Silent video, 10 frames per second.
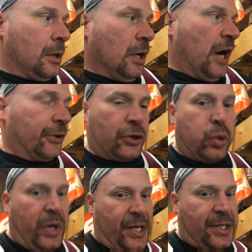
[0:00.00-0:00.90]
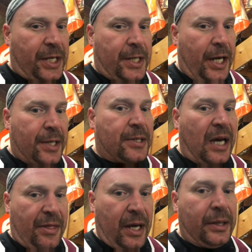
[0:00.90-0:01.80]
under 26 hits,
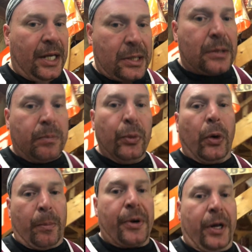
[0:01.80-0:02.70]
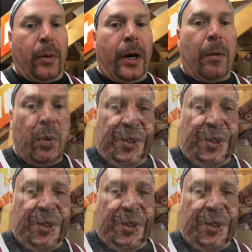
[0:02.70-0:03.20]
I think that's doing pretty well with